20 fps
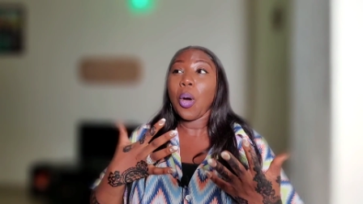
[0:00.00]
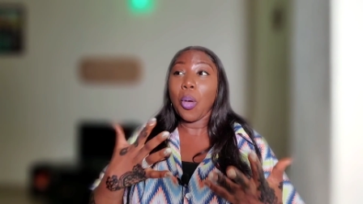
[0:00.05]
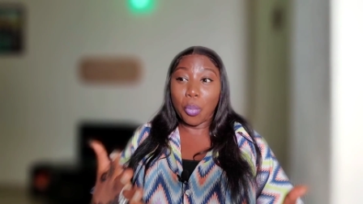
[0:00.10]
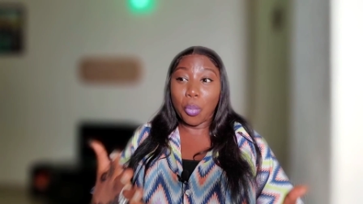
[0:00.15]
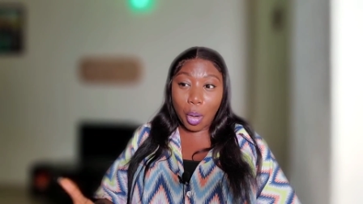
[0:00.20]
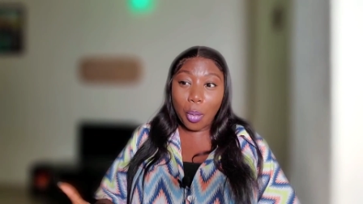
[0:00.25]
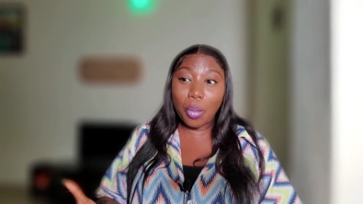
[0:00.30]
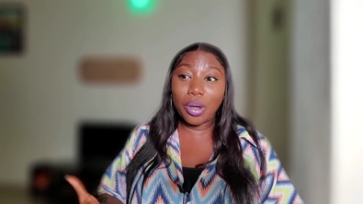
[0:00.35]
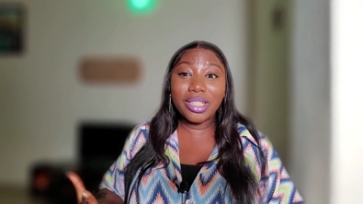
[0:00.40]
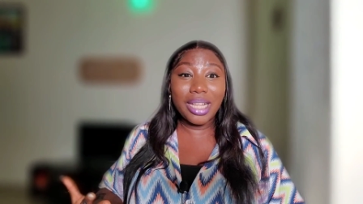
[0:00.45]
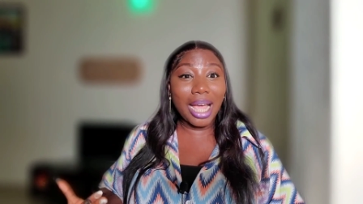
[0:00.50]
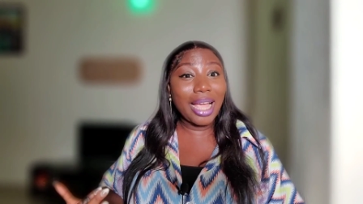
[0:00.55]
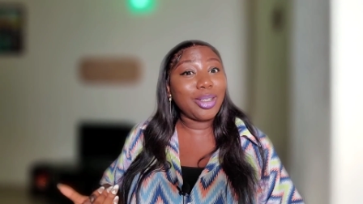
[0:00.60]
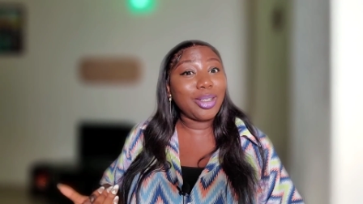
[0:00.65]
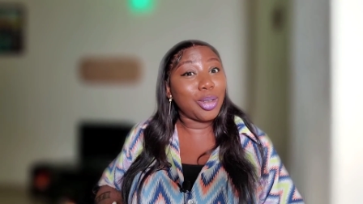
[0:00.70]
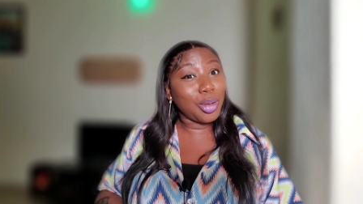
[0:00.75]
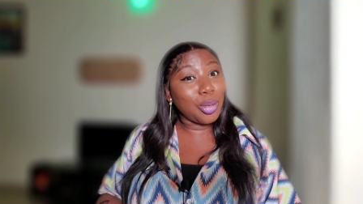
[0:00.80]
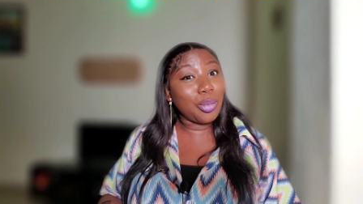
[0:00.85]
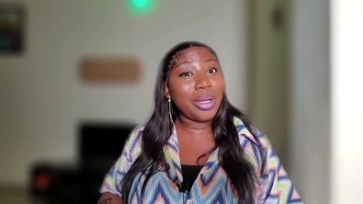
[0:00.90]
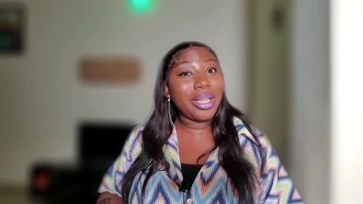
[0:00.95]
what was
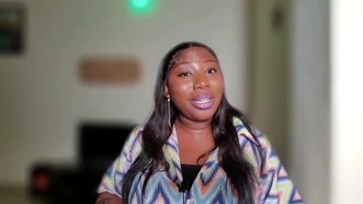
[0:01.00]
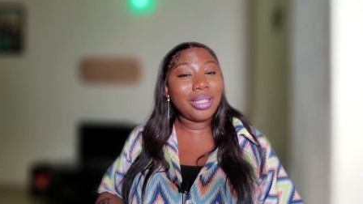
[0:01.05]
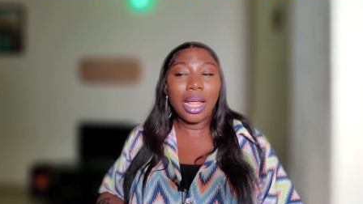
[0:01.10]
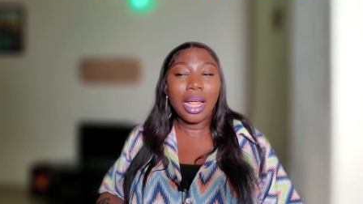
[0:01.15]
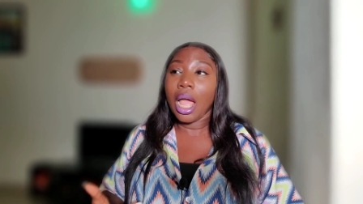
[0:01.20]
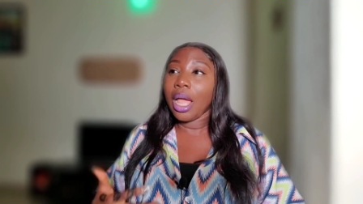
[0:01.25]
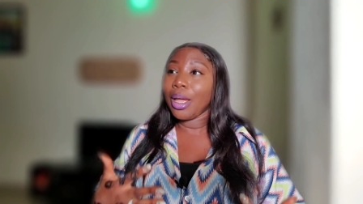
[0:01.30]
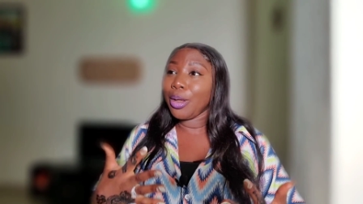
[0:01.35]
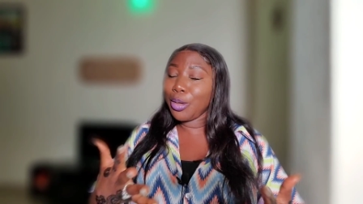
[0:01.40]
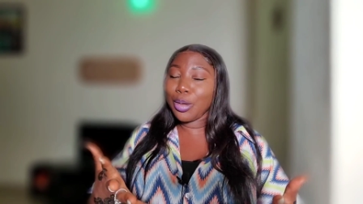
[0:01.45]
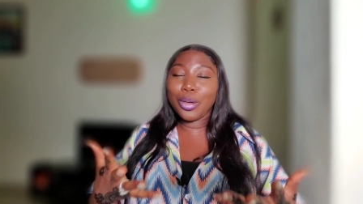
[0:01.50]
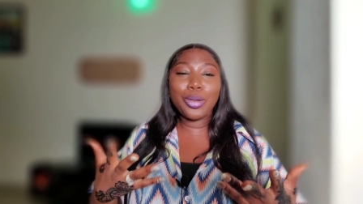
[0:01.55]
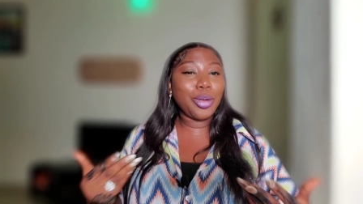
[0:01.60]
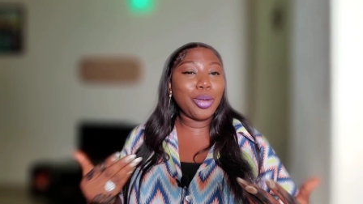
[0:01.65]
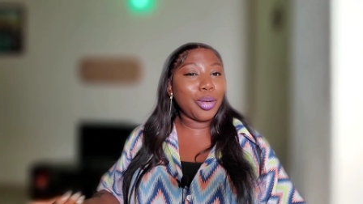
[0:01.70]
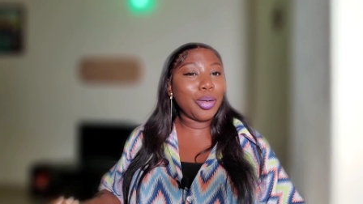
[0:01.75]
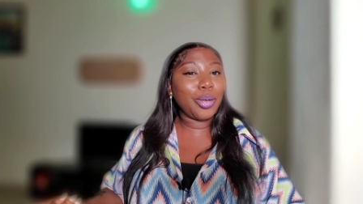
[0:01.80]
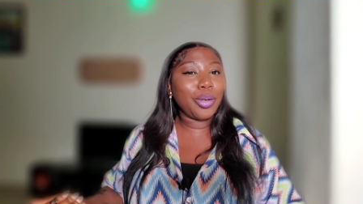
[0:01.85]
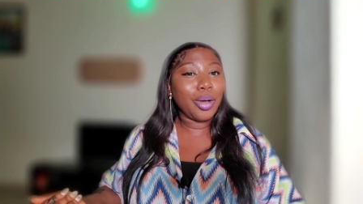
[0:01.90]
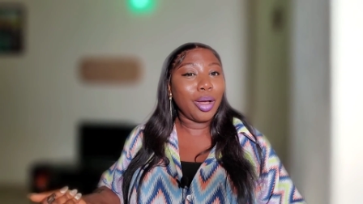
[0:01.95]
i doing you
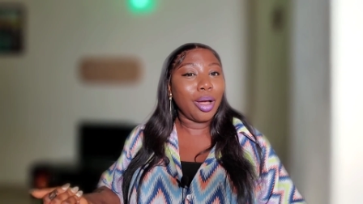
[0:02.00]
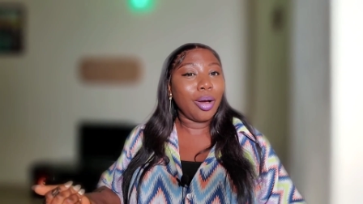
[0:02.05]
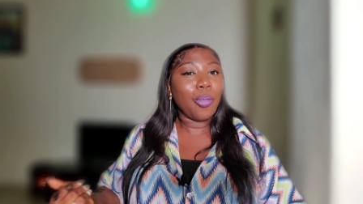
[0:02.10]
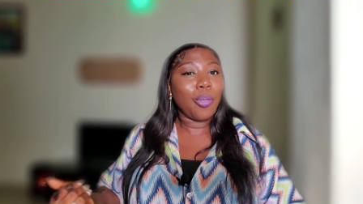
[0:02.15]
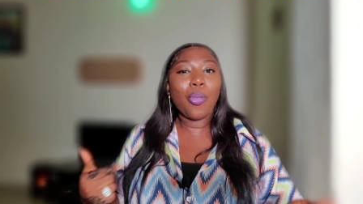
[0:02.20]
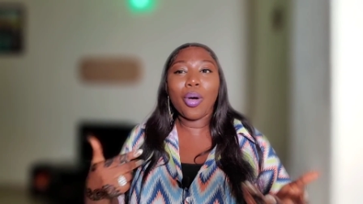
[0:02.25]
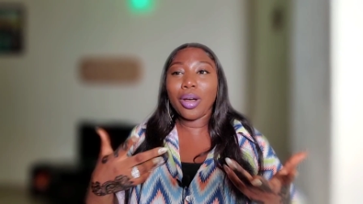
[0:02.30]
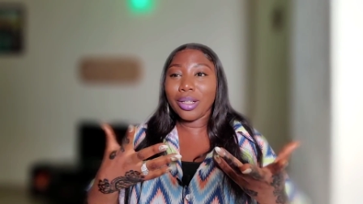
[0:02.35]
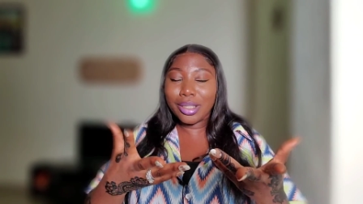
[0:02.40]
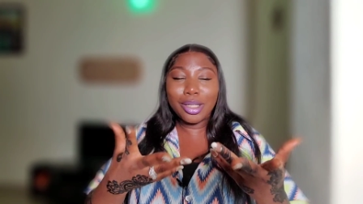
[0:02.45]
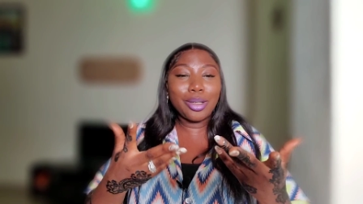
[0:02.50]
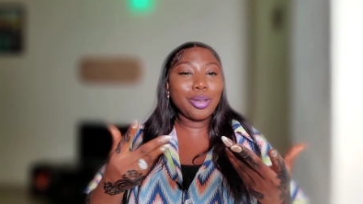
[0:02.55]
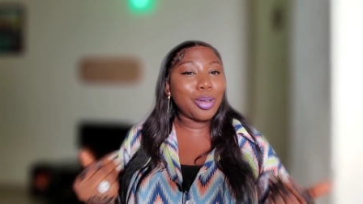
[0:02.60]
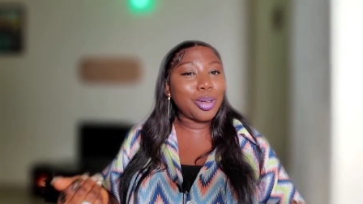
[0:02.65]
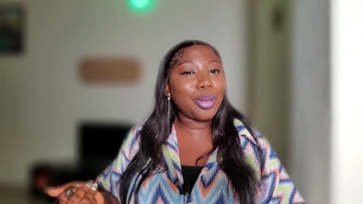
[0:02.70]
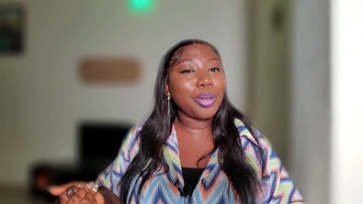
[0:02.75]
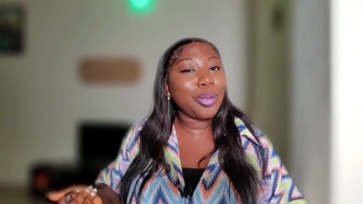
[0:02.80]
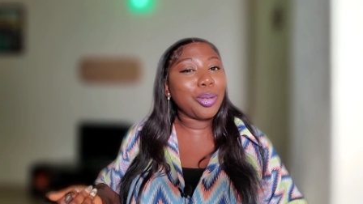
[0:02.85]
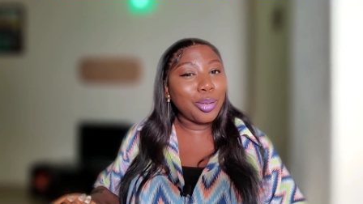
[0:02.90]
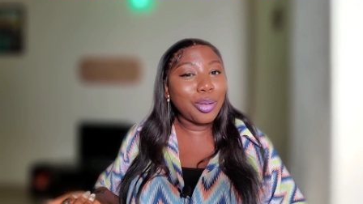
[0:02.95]
know wanting
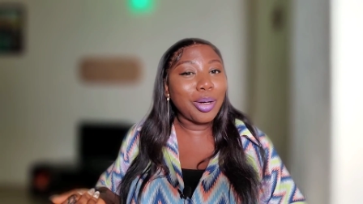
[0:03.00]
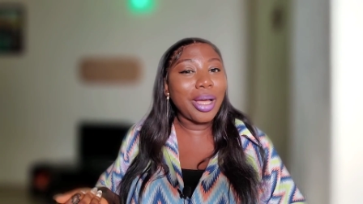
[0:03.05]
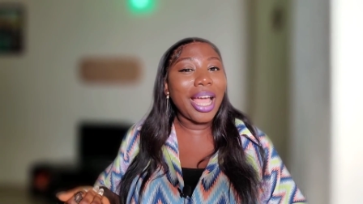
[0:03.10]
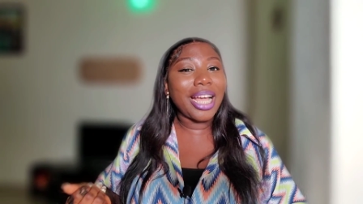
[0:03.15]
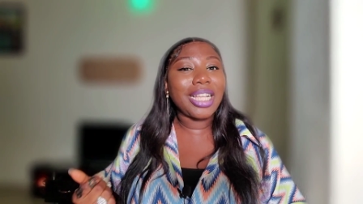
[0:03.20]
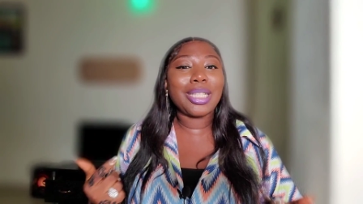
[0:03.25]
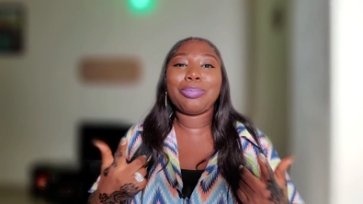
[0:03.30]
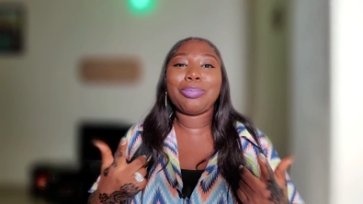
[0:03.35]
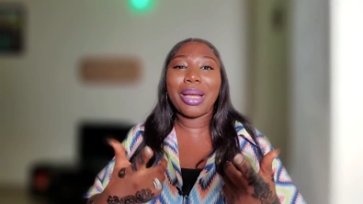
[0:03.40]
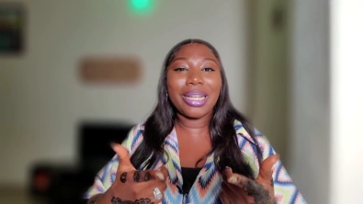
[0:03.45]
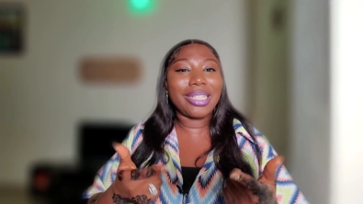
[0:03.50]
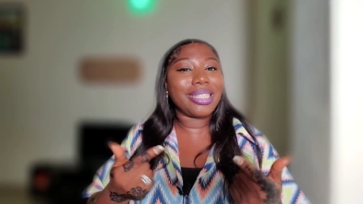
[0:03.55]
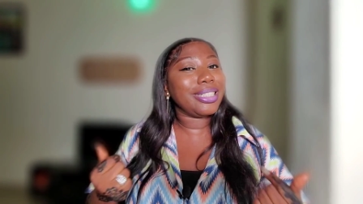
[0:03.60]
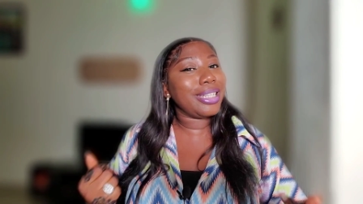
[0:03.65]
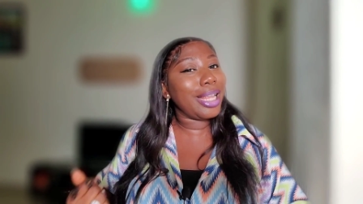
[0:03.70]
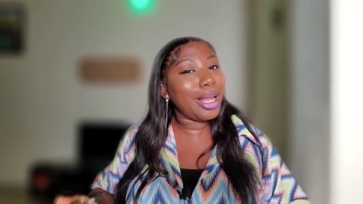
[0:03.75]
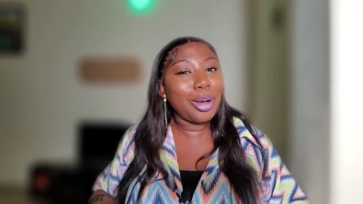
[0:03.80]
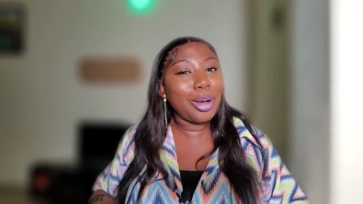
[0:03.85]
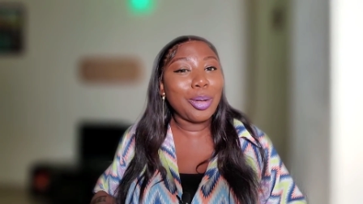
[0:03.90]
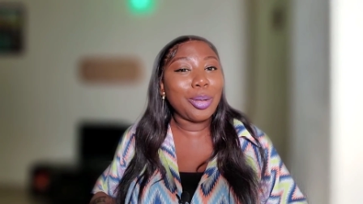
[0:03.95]
to expect
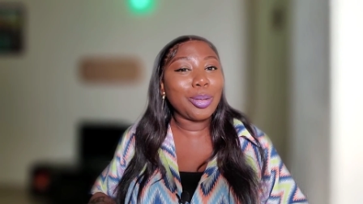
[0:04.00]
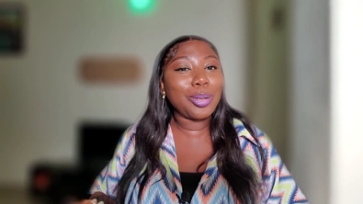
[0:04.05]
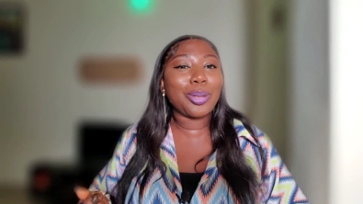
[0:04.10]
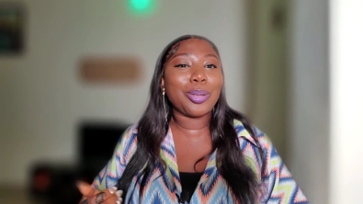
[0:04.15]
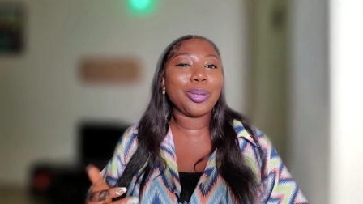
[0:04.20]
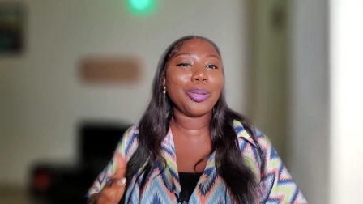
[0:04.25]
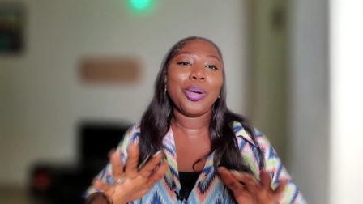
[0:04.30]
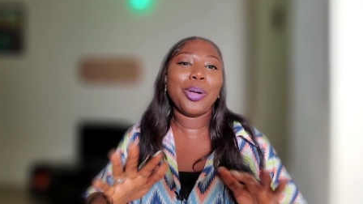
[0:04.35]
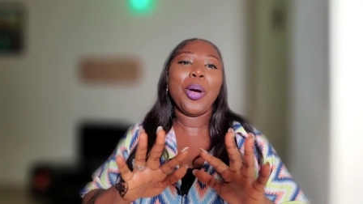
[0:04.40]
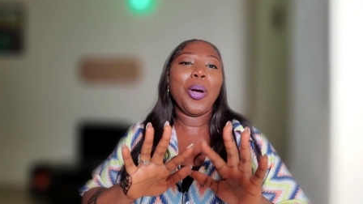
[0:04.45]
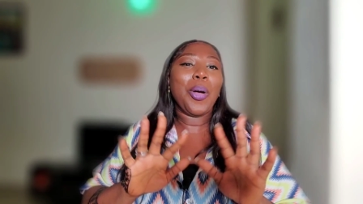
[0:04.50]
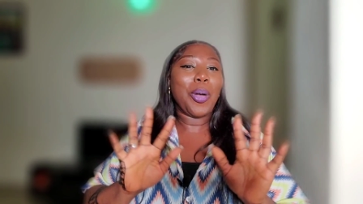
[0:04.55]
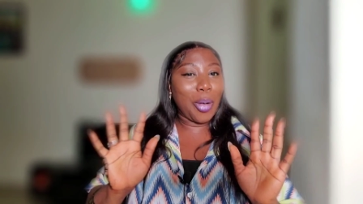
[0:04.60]
nelo to